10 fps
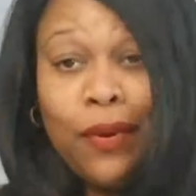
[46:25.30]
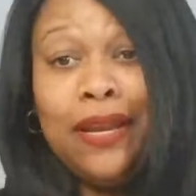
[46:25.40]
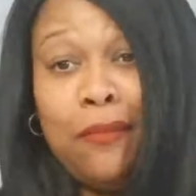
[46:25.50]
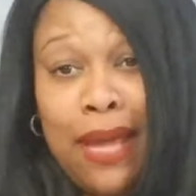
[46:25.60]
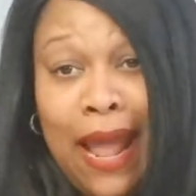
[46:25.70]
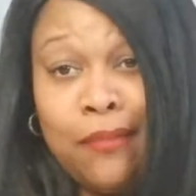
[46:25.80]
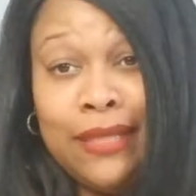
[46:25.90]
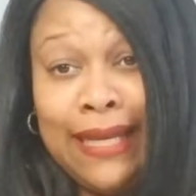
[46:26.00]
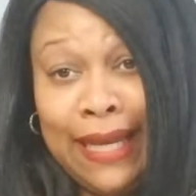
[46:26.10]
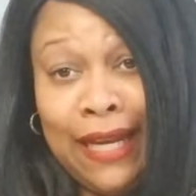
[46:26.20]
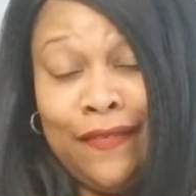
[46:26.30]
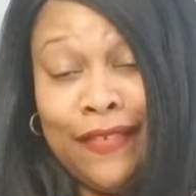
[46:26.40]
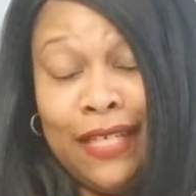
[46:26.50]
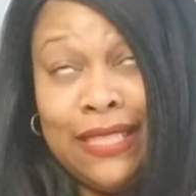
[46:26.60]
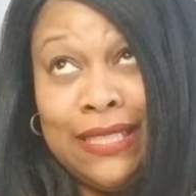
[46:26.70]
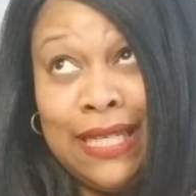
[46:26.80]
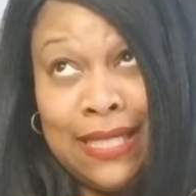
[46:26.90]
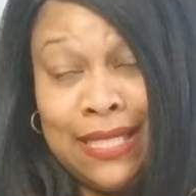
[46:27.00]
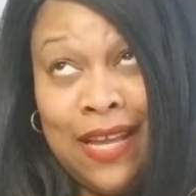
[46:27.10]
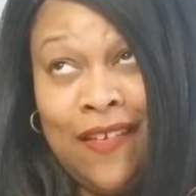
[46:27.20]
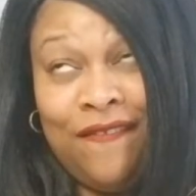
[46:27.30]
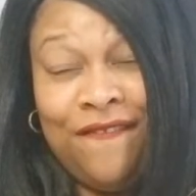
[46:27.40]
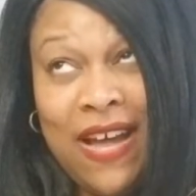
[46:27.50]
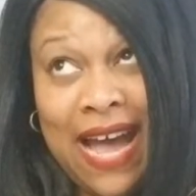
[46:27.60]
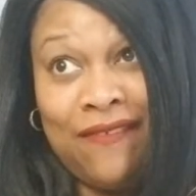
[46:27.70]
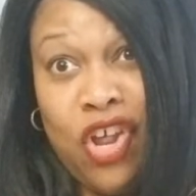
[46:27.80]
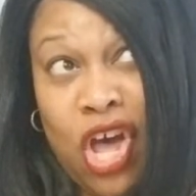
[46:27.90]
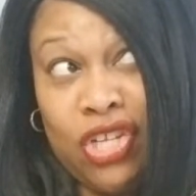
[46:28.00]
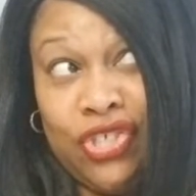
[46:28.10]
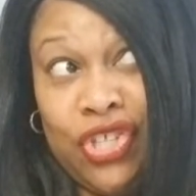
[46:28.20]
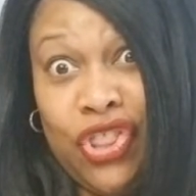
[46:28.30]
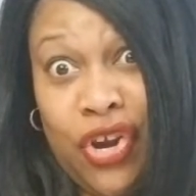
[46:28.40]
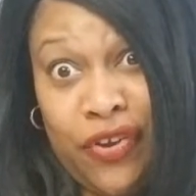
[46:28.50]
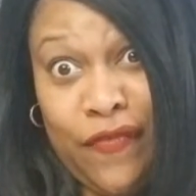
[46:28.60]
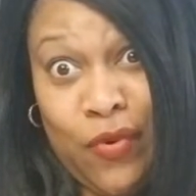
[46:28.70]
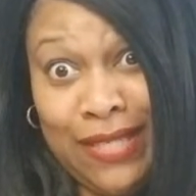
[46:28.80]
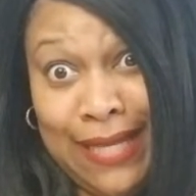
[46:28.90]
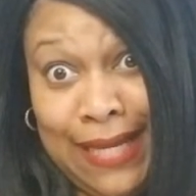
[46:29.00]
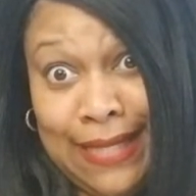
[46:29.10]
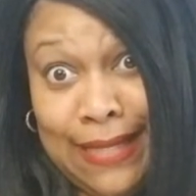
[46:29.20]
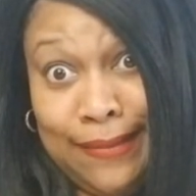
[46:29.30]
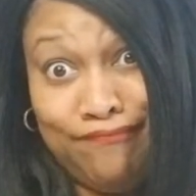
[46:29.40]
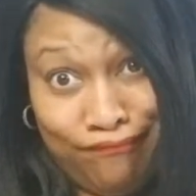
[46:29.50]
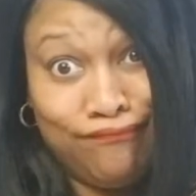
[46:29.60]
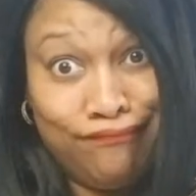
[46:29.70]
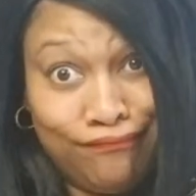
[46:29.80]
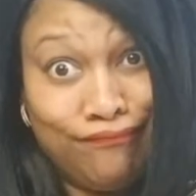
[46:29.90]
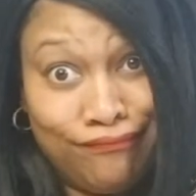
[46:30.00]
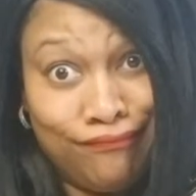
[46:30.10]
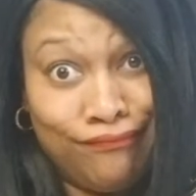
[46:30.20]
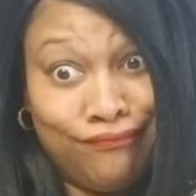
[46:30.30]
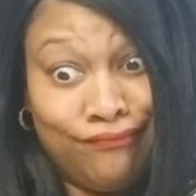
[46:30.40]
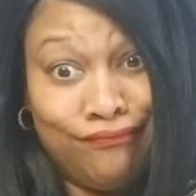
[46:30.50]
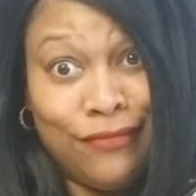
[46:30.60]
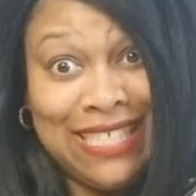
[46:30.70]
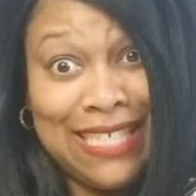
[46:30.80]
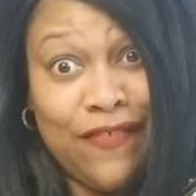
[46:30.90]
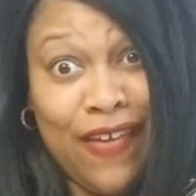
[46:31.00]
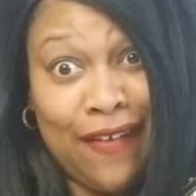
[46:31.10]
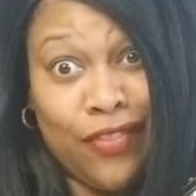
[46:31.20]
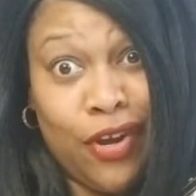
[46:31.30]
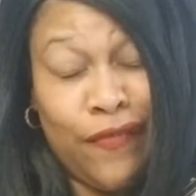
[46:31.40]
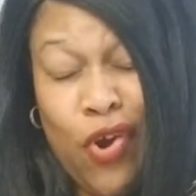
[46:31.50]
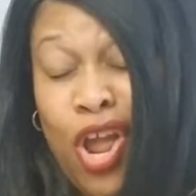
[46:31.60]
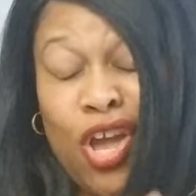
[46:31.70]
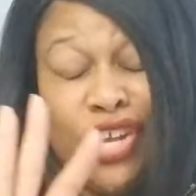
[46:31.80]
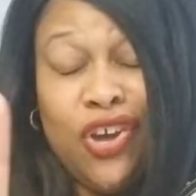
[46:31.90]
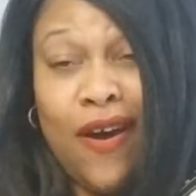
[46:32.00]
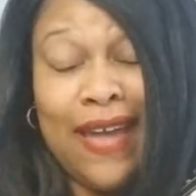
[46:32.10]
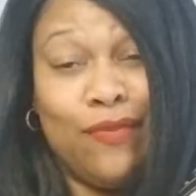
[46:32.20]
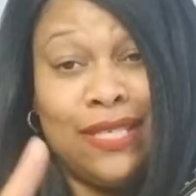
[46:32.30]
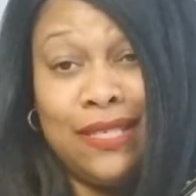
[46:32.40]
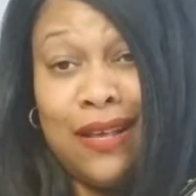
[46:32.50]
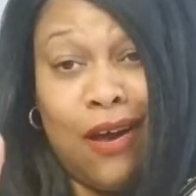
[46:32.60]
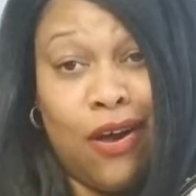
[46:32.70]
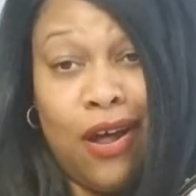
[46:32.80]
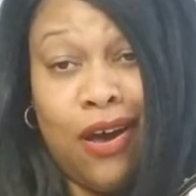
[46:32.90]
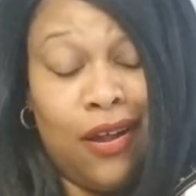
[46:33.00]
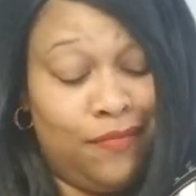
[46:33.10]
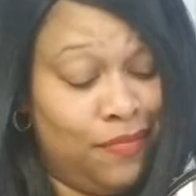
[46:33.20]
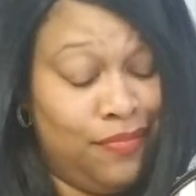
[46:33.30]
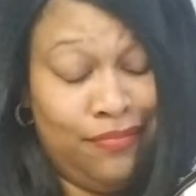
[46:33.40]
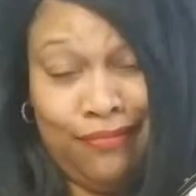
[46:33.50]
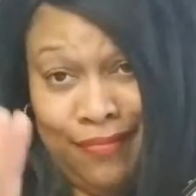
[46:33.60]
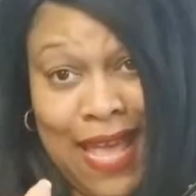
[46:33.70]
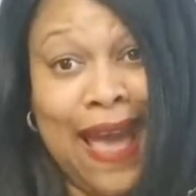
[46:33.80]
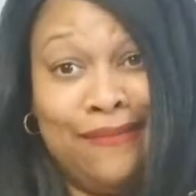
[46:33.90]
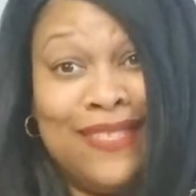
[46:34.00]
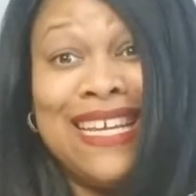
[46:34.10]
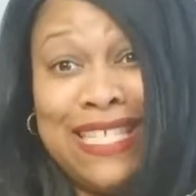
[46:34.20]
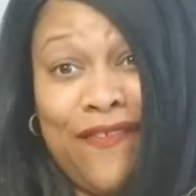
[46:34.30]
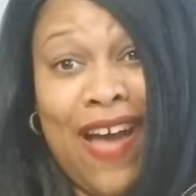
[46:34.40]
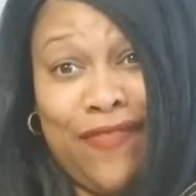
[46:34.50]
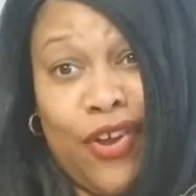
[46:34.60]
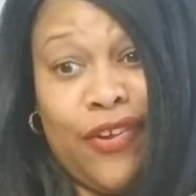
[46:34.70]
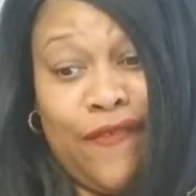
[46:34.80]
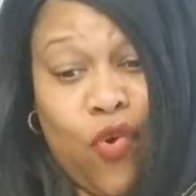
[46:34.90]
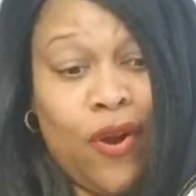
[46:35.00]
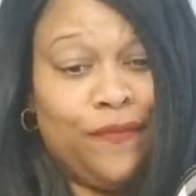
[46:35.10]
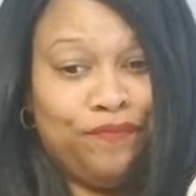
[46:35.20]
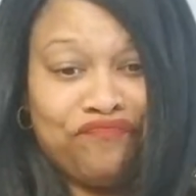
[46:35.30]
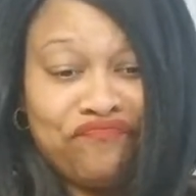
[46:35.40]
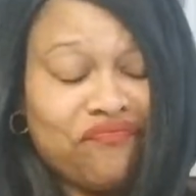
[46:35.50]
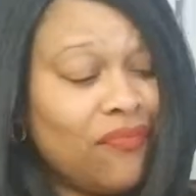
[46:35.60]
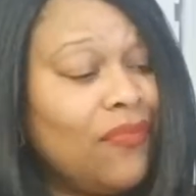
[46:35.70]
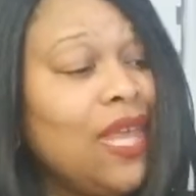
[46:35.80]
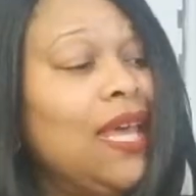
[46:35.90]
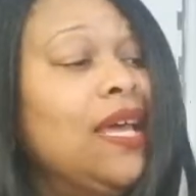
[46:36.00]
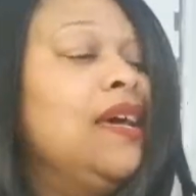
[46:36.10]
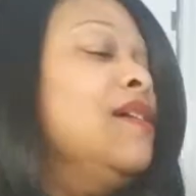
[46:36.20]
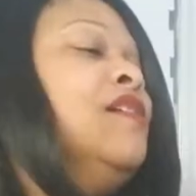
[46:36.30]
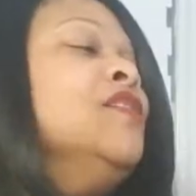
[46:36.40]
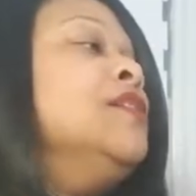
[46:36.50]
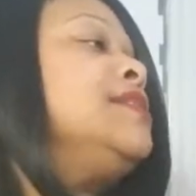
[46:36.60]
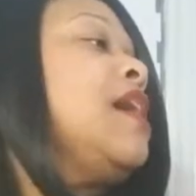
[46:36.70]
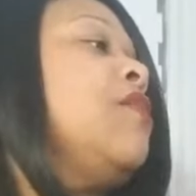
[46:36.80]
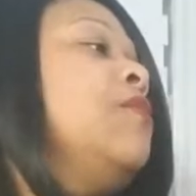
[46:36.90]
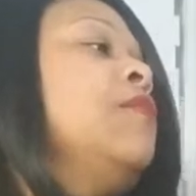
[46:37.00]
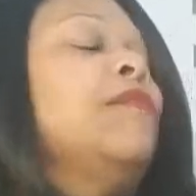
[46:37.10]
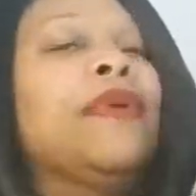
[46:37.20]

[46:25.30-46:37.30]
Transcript: wouldn't have been able to get it for $65.34. Mm-hmm. 65.34. Don't it was on, on a yeah, 65.34. So